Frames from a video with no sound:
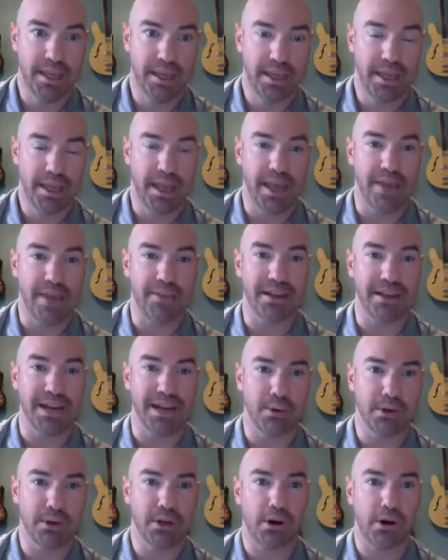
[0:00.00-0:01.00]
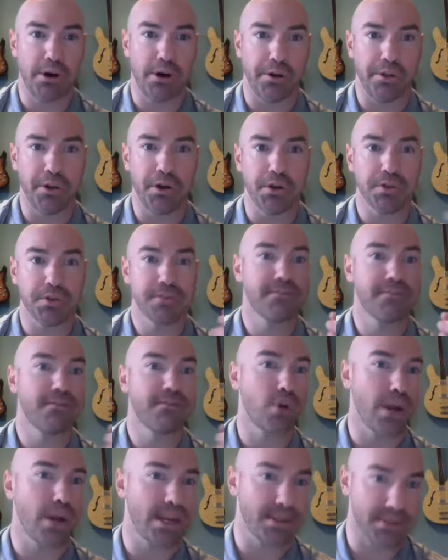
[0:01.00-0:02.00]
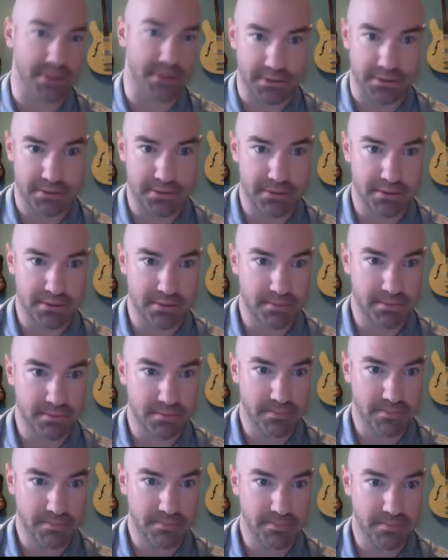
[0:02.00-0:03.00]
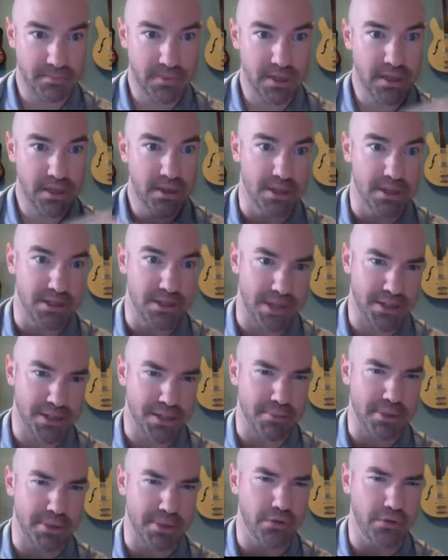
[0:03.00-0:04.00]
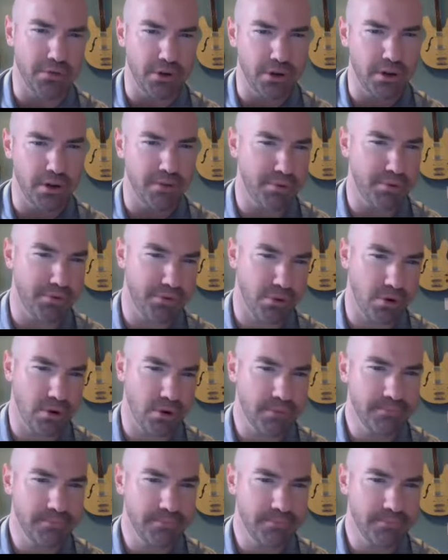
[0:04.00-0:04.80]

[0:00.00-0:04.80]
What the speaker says: And then I would call those phrases. Is that something you've heard of before?